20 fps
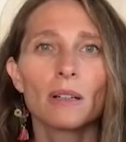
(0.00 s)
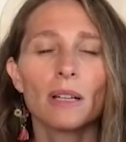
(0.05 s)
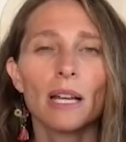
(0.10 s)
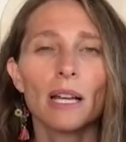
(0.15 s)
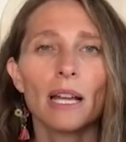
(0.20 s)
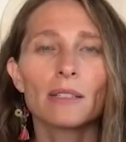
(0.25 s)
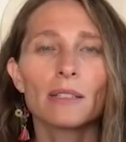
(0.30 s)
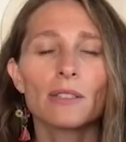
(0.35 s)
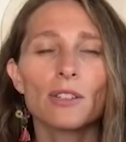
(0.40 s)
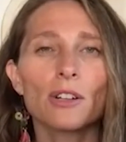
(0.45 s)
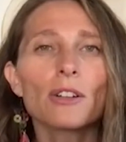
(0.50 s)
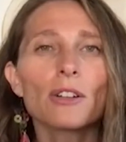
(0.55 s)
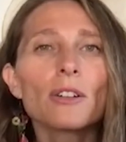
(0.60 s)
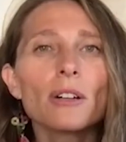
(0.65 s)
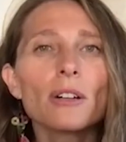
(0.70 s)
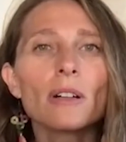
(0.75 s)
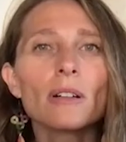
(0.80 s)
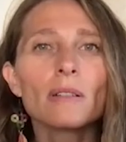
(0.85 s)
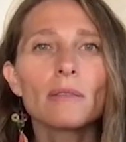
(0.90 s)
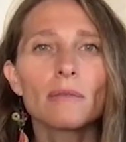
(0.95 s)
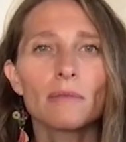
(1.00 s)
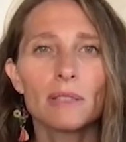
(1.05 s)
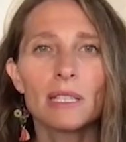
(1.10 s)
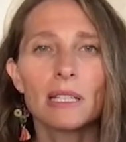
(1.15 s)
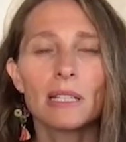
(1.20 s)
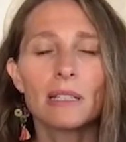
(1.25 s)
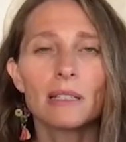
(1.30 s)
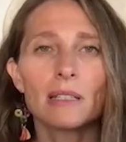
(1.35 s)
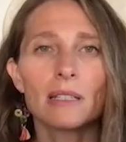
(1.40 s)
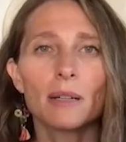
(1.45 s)
external
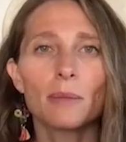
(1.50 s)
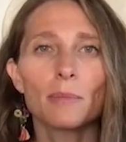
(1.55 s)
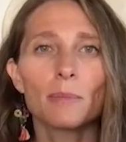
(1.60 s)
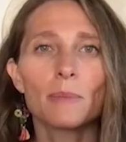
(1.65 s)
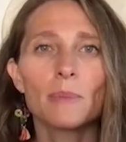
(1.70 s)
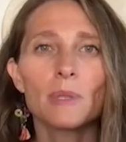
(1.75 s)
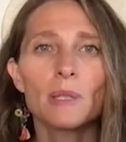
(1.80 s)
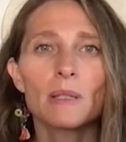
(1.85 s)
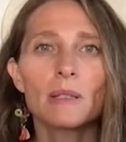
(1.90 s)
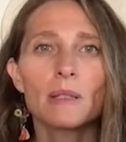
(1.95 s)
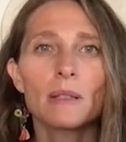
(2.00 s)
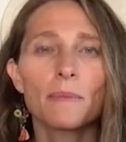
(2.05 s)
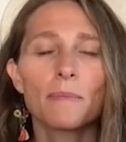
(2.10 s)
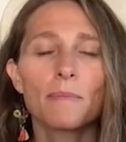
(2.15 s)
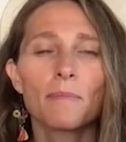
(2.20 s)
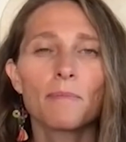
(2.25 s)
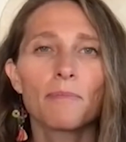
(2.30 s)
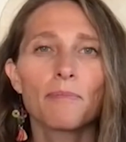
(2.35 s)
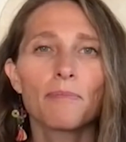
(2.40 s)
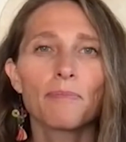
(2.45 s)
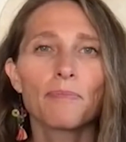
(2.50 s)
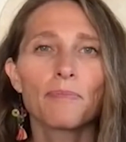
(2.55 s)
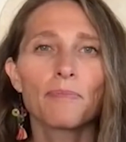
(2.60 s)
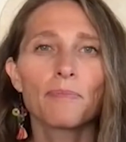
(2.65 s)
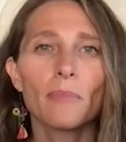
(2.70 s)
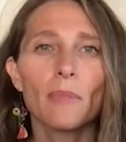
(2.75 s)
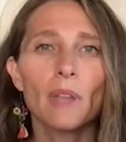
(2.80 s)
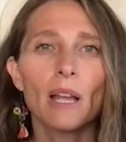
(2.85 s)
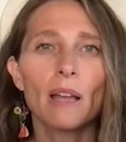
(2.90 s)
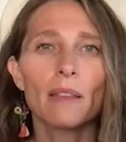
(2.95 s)
systems
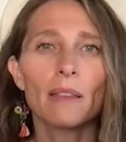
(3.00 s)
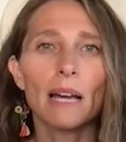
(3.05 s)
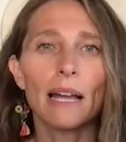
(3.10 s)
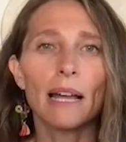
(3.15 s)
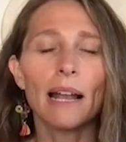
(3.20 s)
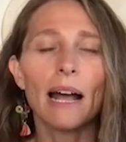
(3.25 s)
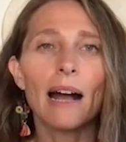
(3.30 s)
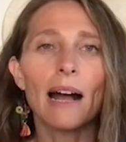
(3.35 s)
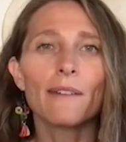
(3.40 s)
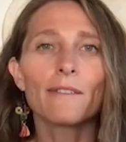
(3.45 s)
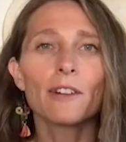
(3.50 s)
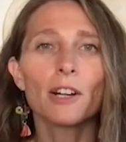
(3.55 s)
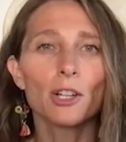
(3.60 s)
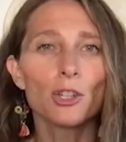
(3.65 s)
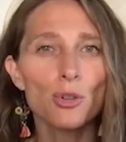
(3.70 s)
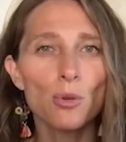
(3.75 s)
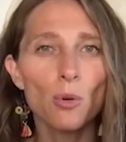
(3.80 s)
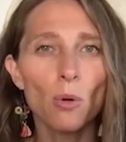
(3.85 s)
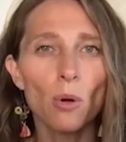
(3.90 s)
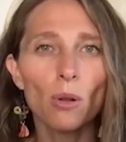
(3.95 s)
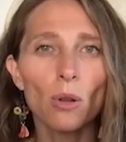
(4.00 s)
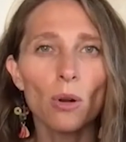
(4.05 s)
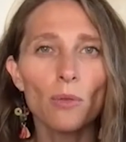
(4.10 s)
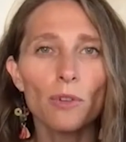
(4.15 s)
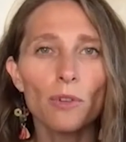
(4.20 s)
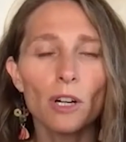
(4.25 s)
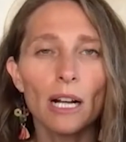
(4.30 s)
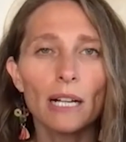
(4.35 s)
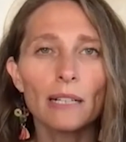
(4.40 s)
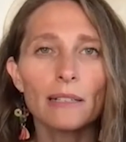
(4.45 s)
that have control
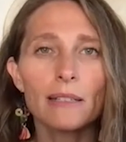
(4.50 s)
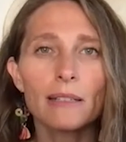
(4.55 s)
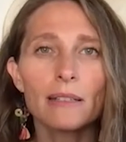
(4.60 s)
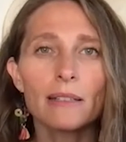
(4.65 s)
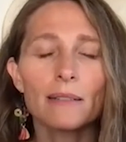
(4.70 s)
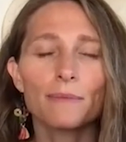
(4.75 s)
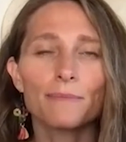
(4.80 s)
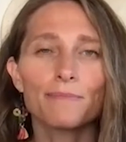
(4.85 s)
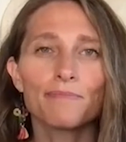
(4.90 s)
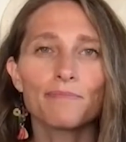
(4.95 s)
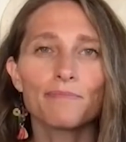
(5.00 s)
over us?